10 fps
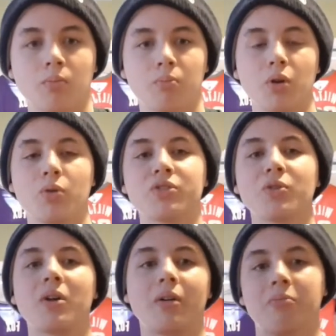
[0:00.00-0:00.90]
Bro, what's
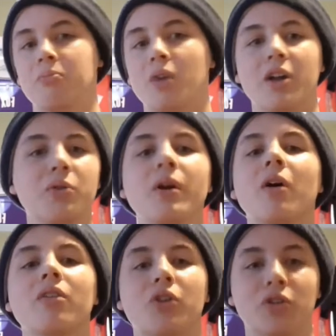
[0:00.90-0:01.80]
going on? I know we
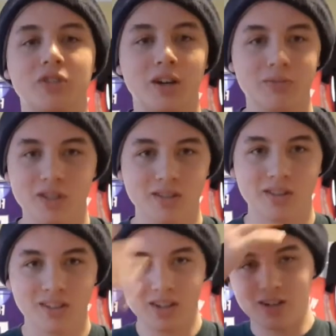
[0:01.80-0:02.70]
all have our hard times.
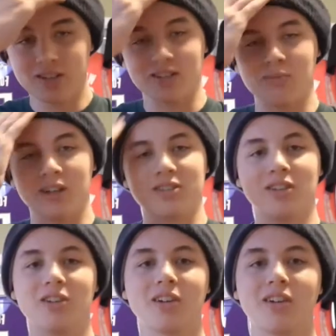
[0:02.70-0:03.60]
This year isn't the best
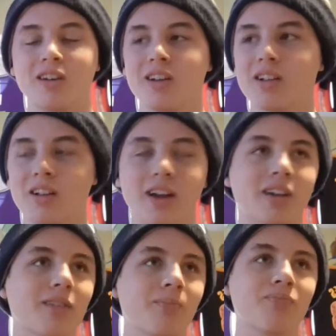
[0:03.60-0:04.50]
either.
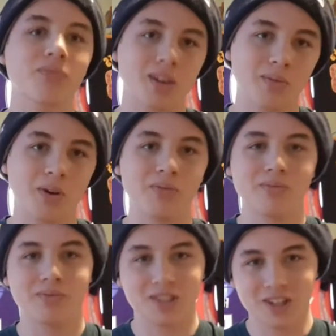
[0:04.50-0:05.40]
Like, come on.
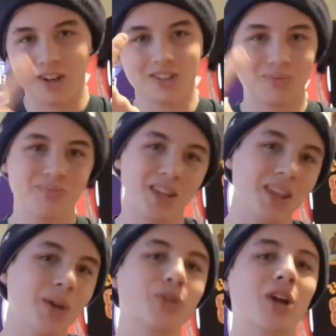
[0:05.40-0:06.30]
Seahawks,
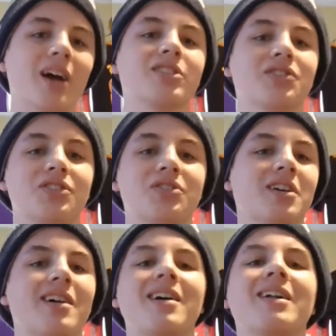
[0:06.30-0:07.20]
they were trash this year.
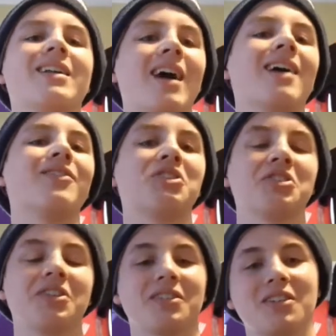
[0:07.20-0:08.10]
Not
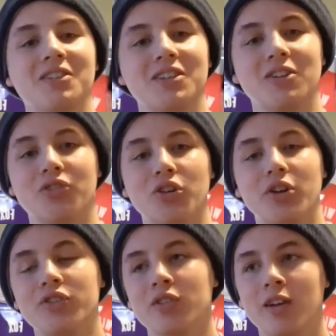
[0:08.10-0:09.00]
very good year for
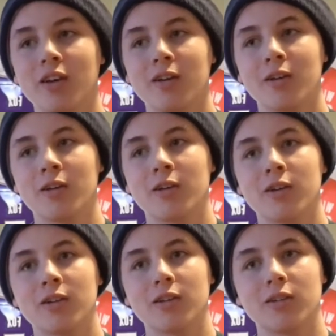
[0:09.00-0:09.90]
us.
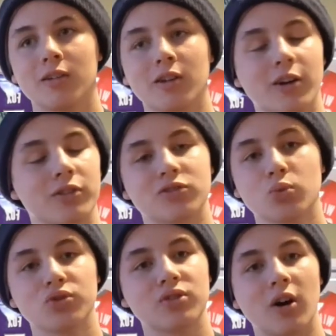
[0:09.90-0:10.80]
You know,
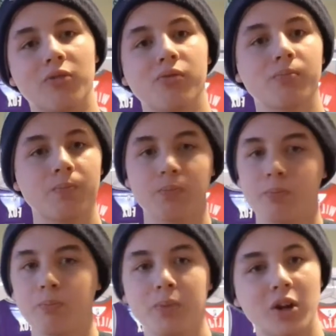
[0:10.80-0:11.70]
school's tough.
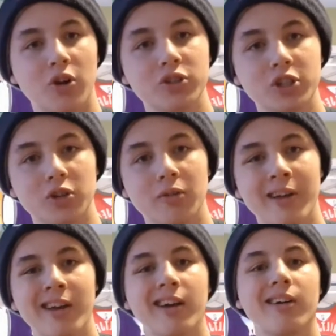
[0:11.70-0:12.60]
Been a hard year.
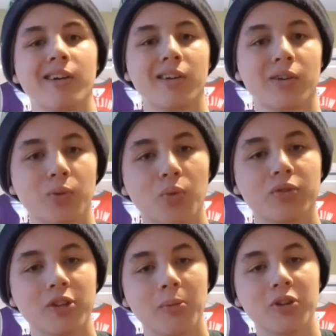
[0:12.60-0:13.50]

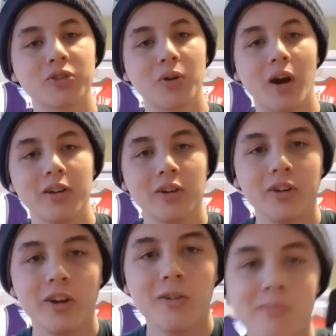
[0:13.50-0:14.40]
Tell me what's going on in your year.